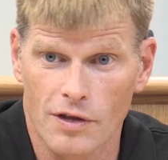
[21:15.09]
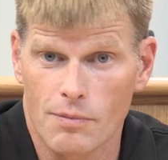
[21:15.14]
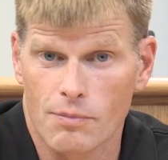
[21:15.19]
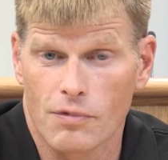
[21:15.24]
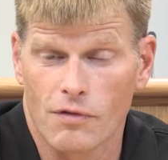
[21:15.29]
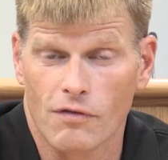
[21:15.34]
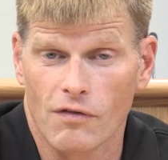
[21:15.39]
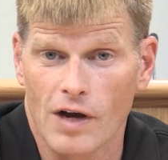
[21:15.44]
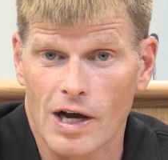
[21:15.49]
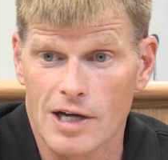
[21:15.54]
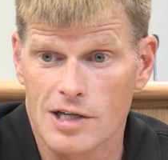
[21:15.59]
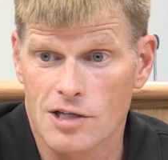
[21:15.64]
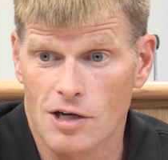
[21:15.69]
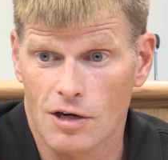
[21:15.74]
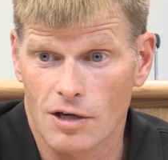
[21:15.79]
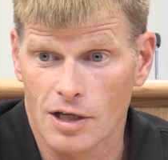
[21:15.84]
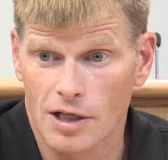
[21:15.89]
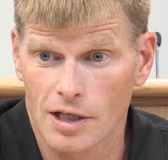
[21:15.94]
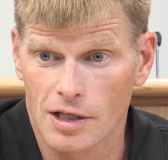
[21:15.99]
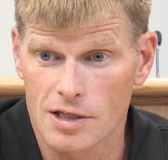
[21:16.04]
It provides
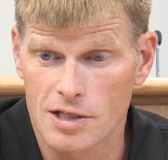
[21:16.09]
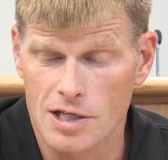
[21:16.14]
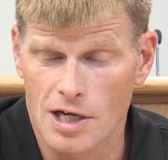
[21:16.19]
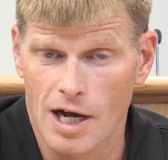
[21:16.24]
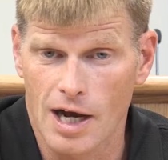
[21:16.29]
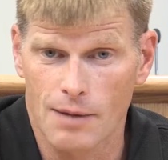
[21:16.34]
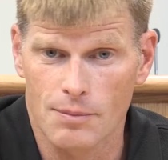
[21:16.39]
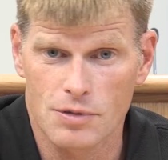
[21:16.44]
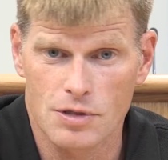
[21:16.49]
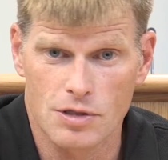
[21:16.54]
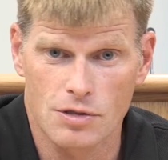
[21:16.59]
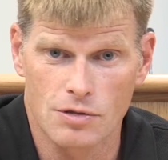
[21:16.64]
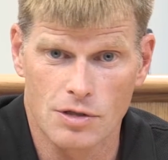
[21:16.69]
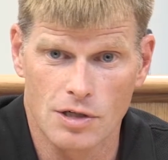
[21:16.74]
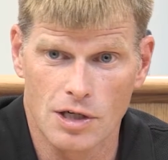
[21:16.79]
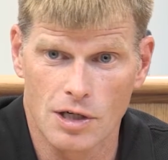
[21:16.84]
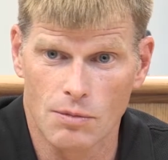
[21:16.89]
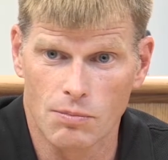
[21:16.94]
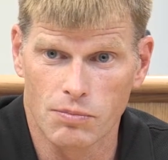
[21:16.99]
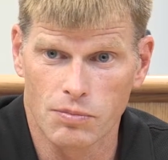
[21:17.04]
our kids an
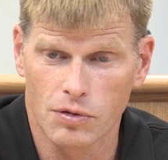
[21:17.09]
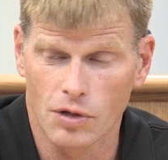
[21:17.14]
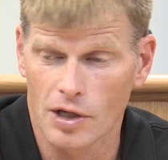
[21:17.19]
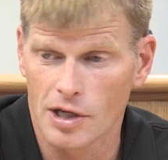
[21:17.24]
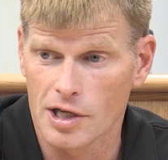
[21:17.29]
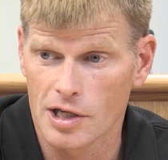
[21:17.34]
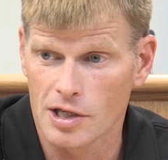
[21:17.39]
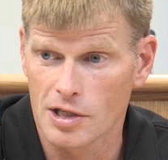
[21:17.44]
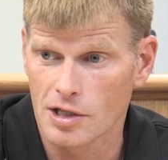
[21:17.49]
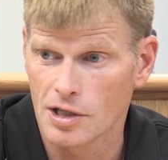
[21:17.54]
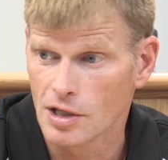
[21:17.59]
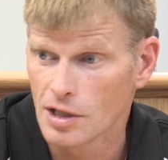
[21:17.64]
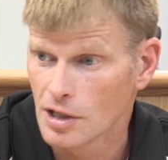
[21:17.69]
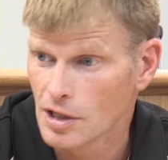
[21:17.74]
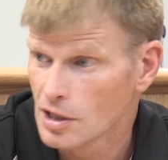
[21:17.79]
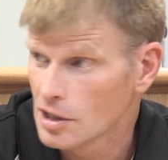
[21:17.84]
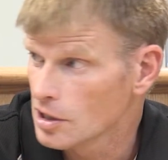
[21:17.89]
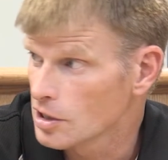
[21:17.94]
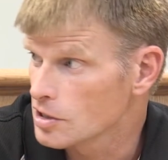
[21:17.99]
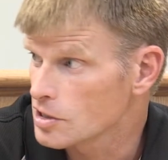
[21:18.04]
opportunity to play
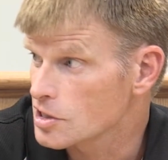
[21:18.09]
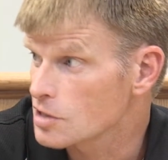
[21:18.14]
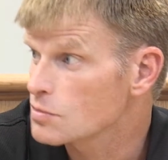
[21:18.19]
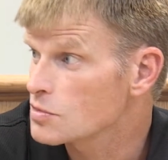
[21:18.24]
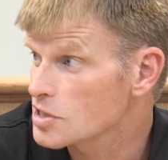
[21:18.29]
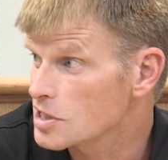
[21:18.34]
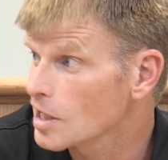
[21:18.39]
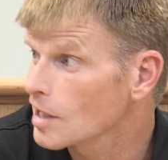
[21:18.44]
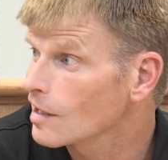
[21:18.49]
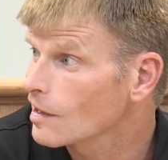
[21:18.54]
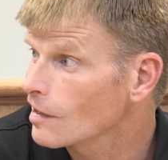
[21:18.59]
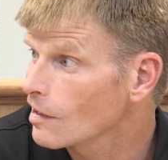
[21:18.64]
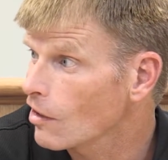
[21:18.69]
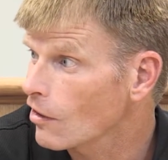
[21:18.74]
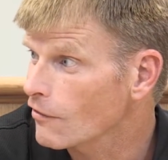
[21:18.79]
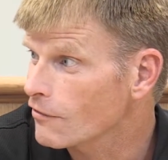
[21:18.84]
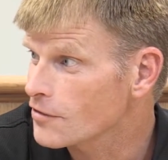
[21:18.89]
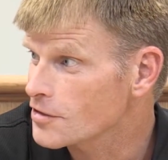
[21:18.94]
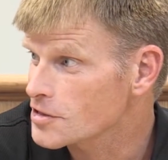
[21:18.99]
in some state-of-the-art